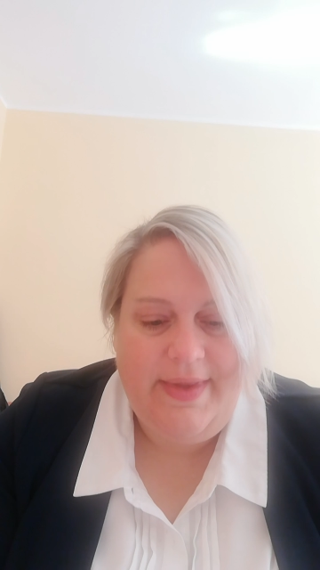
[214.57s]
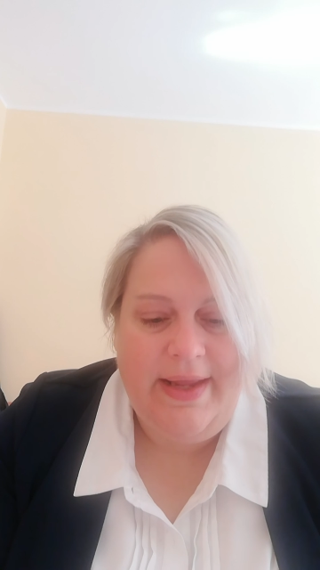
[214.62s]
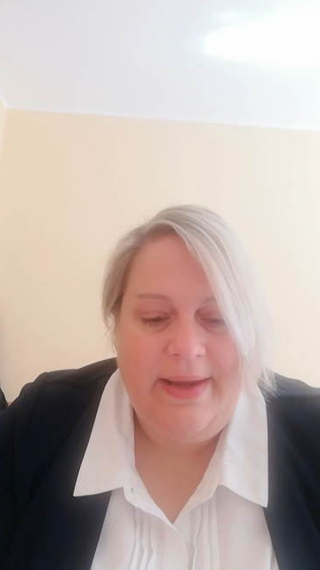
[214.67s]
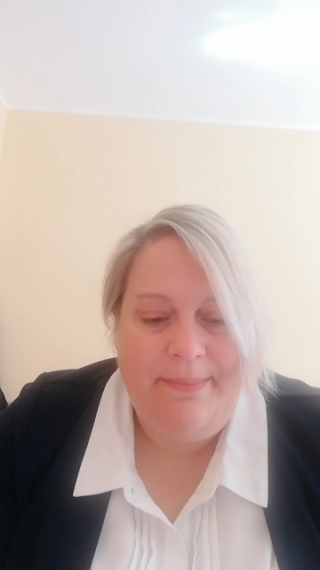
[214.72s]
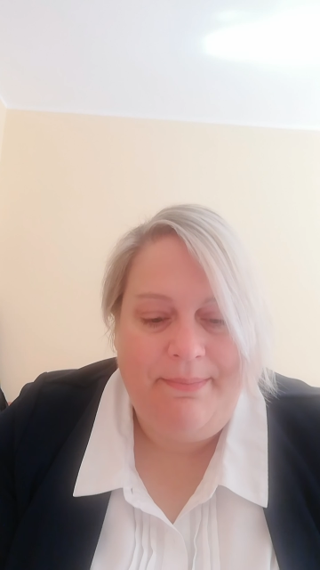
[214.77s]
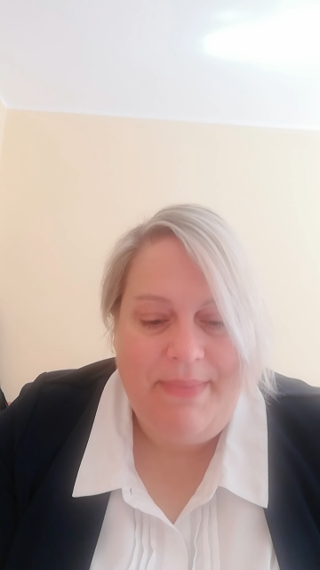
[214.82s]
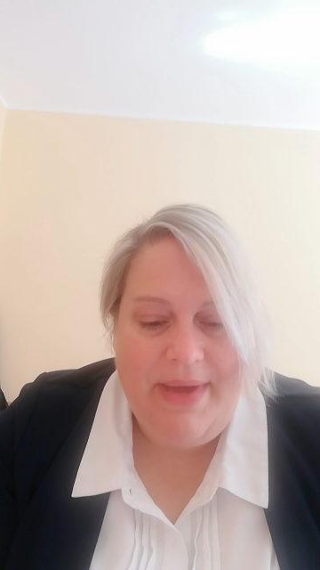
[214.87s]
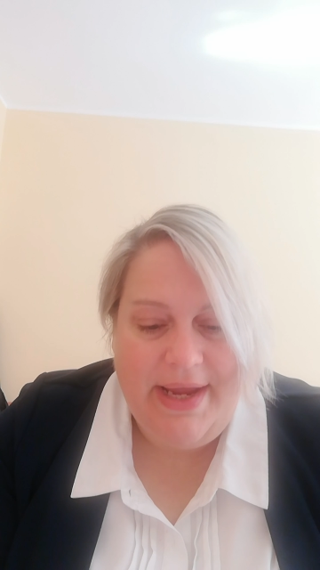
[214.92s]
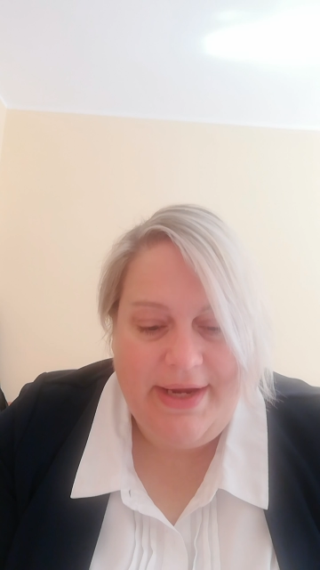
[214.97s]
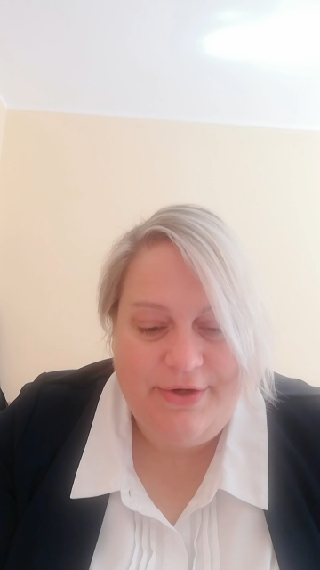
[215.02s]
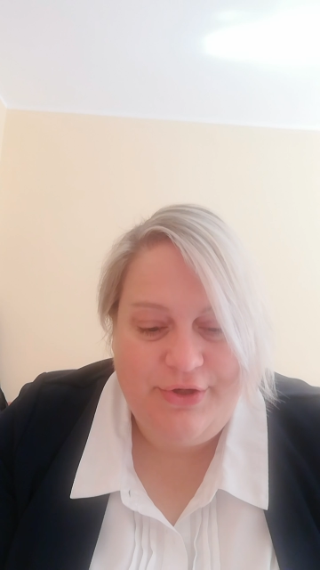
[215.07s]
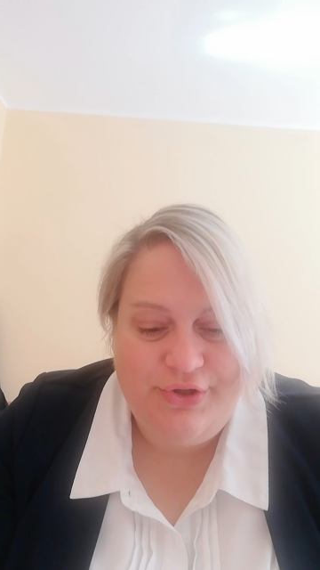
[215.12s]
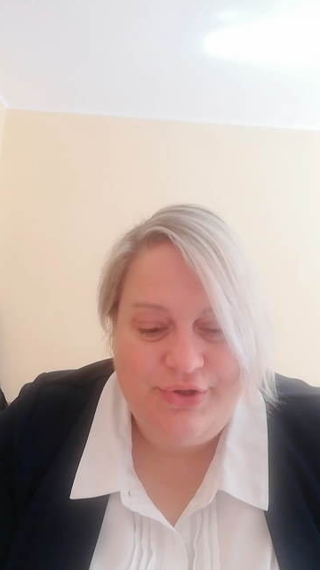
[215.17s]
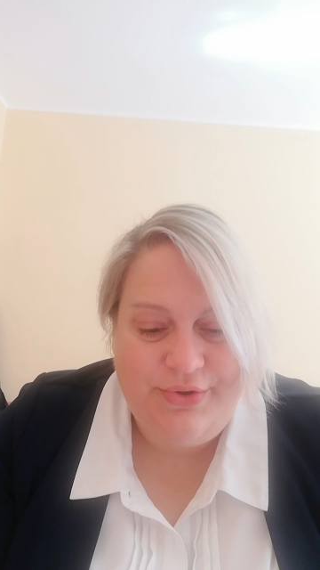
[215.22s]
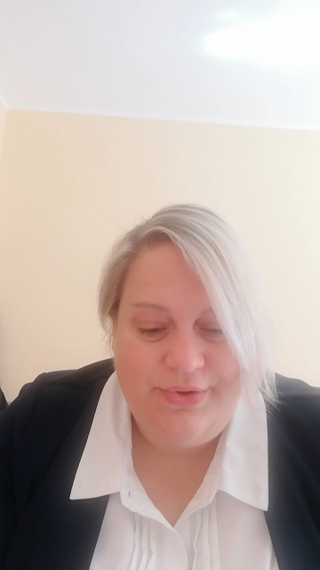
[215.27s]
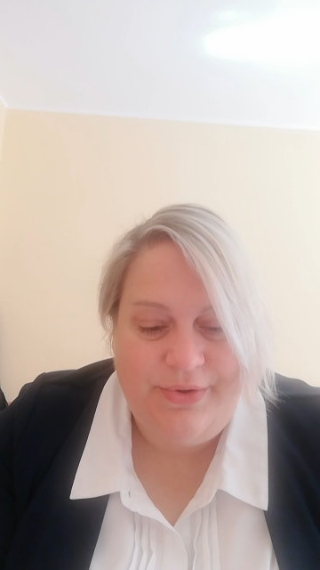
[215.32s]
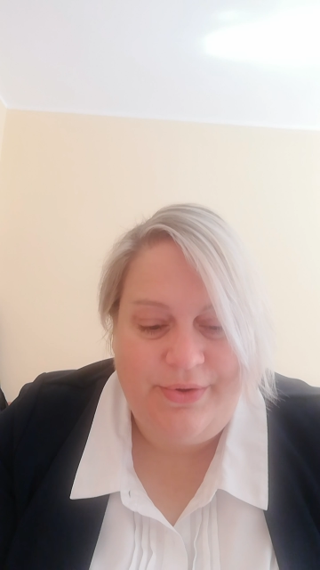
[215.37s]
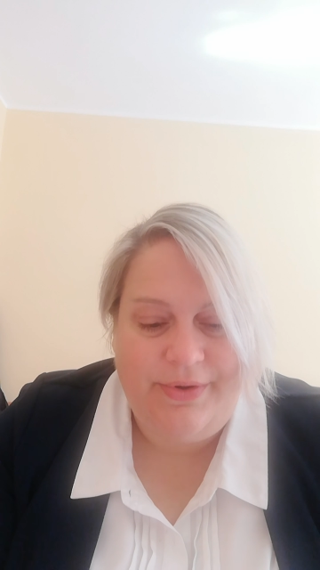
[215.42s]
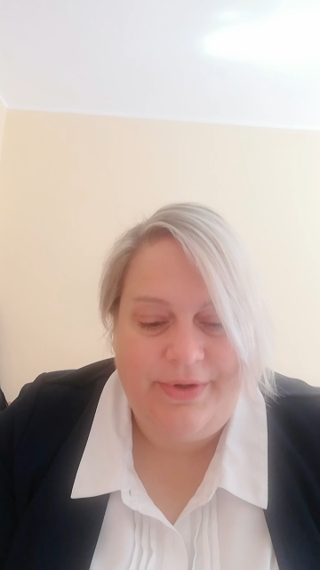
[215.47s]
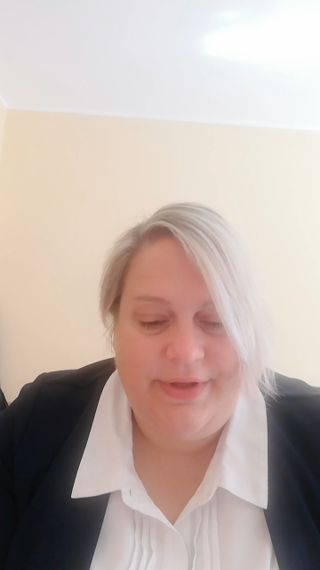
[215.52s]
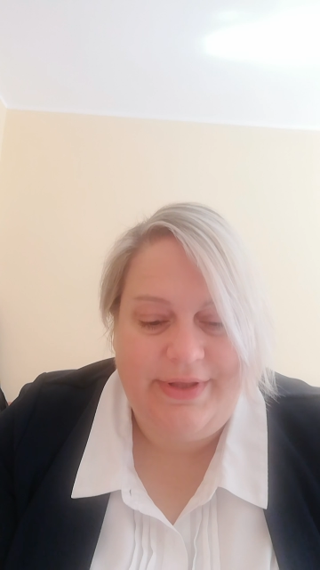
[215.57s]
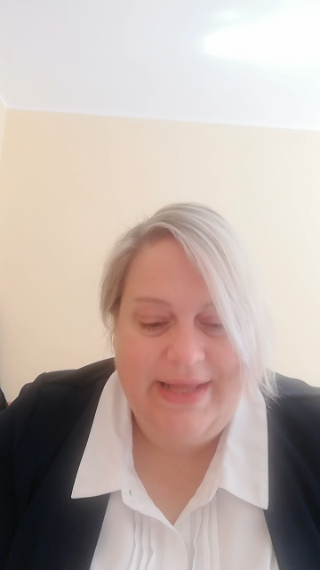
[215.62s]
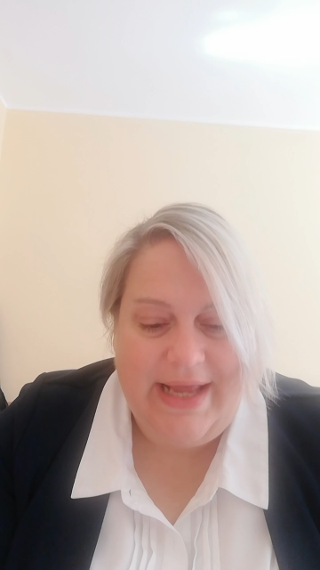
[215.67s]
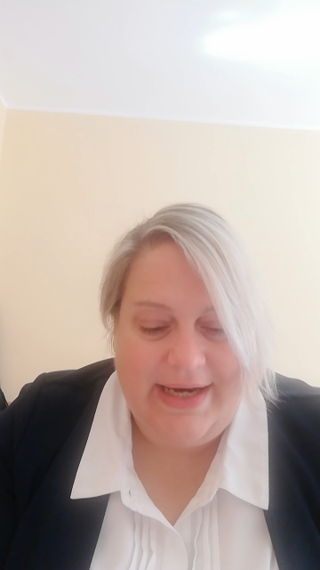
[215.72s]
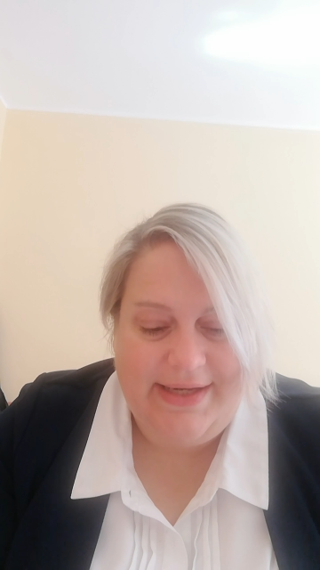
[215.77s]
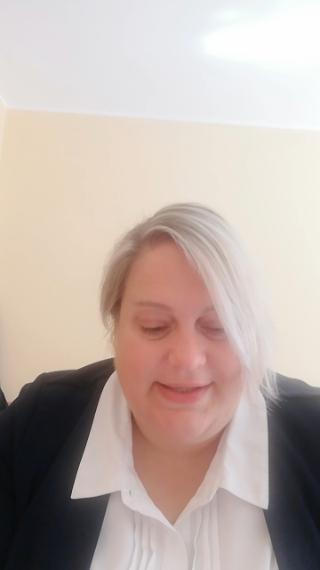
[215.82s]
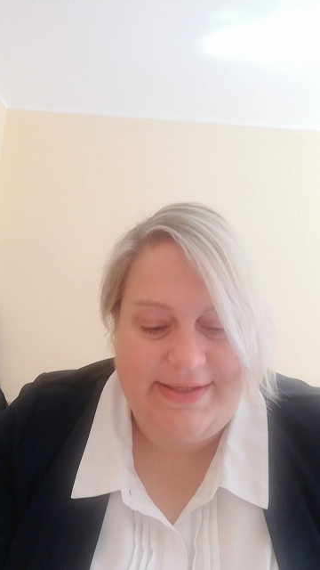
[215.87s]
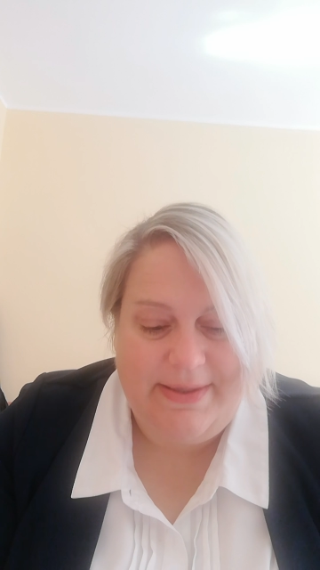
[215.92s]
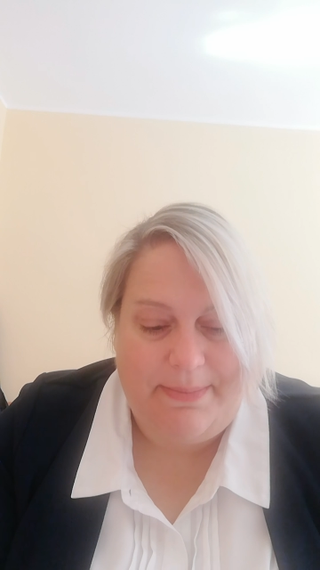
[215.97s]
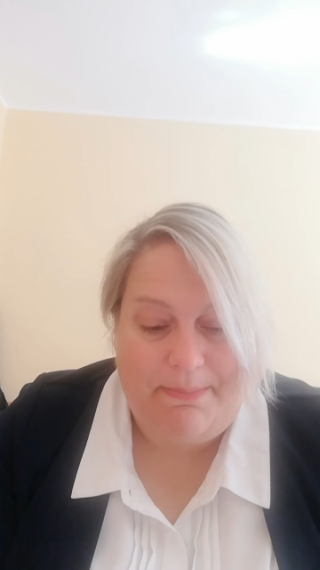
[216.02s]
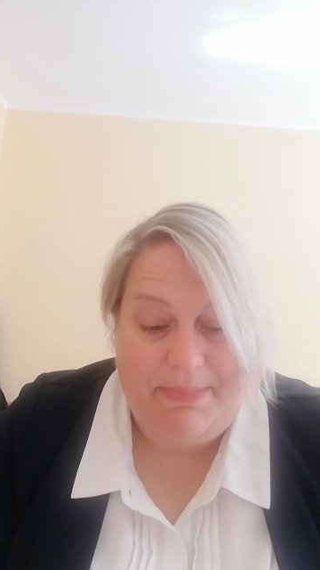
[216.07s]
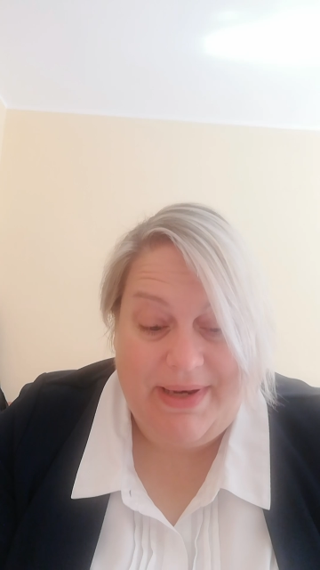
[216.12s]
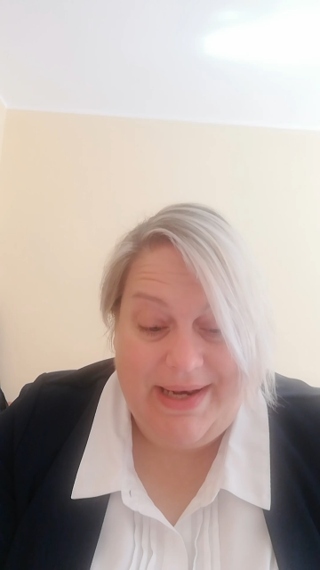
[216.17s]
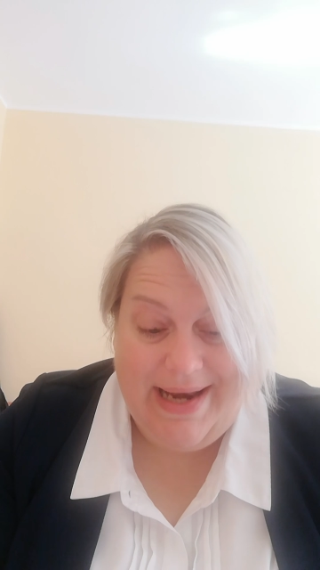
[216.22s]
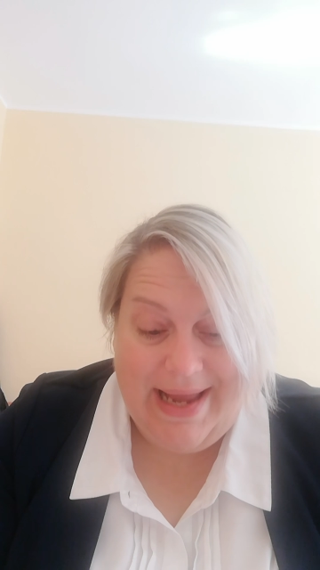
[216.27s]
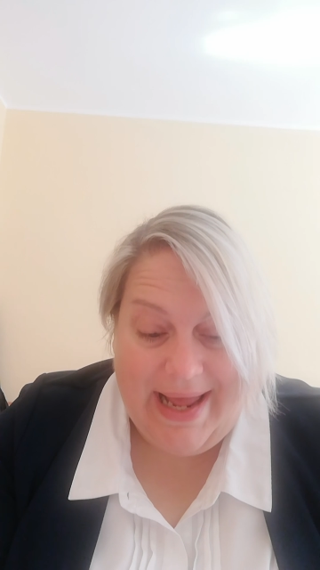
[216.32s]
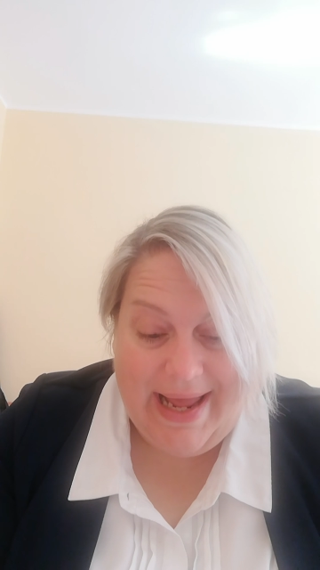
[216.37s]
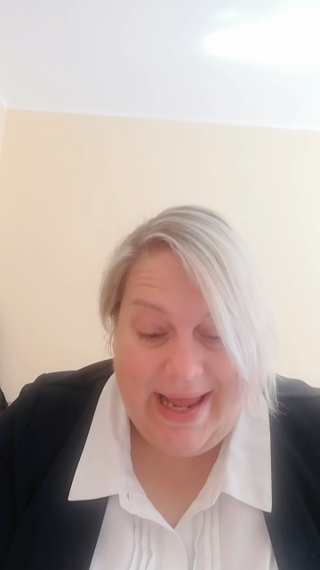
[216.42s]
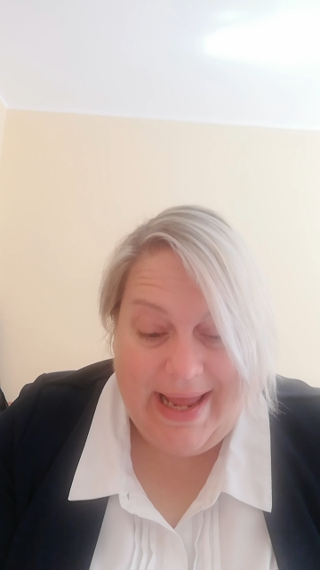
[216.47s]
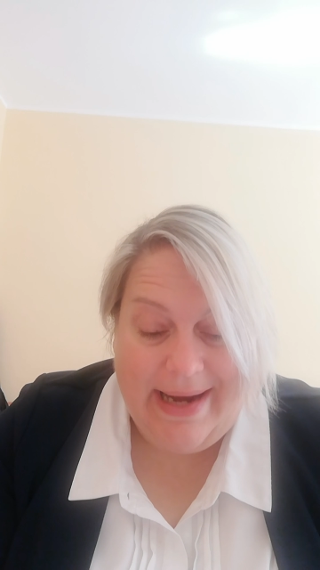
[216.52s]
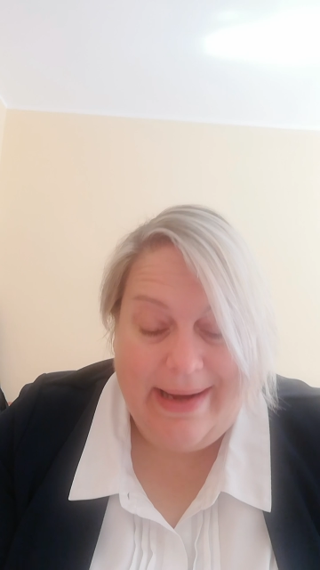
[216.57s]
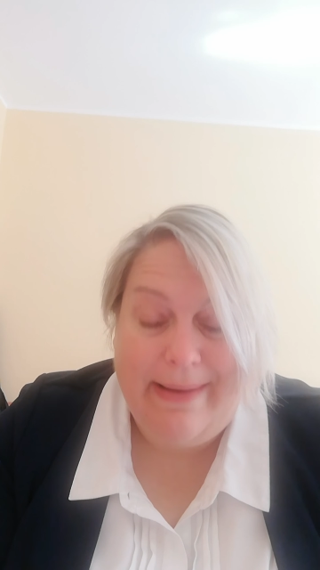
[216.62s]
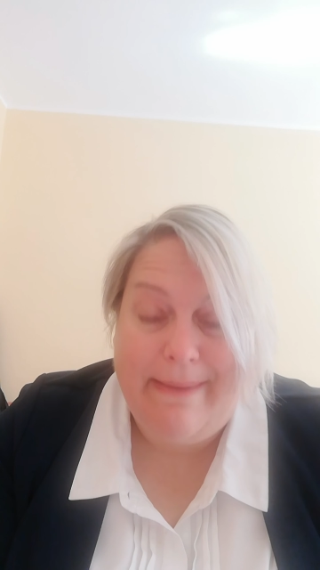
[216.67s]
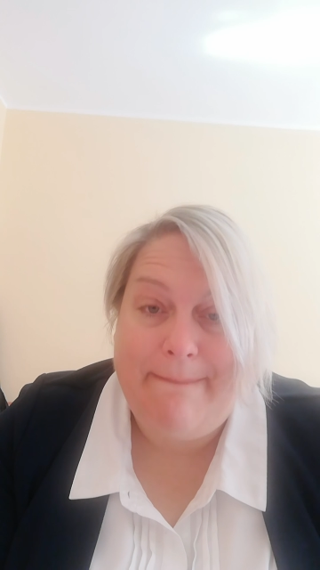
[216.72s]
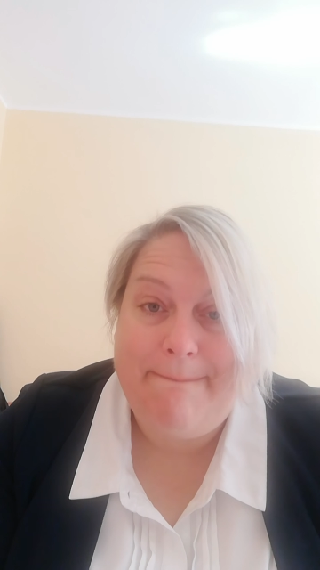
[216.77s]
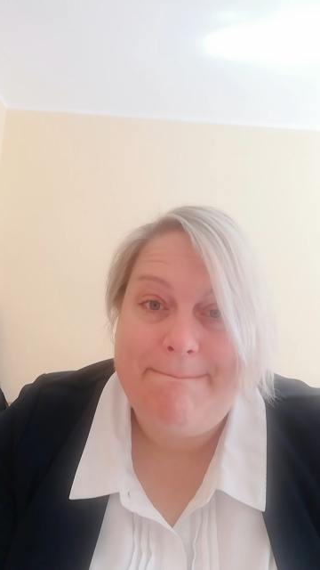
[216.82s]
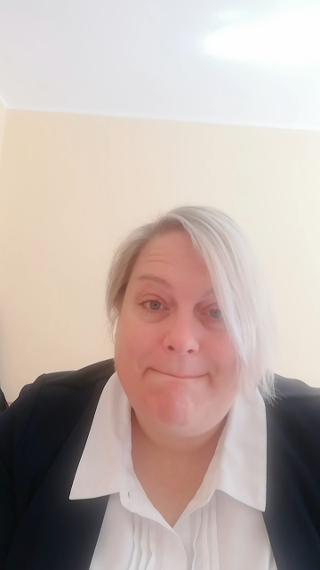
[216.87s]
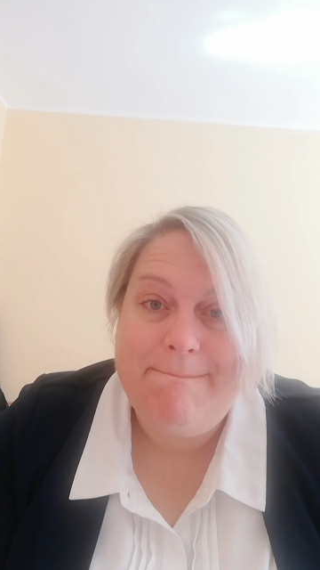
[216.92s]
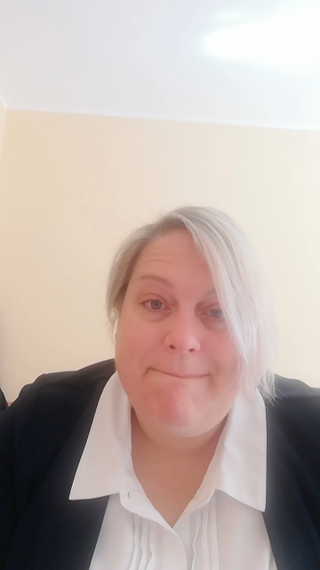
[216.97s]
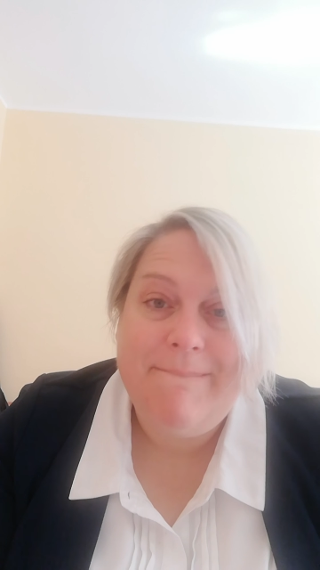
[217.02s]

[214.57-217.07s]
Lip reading: Make sure that the plan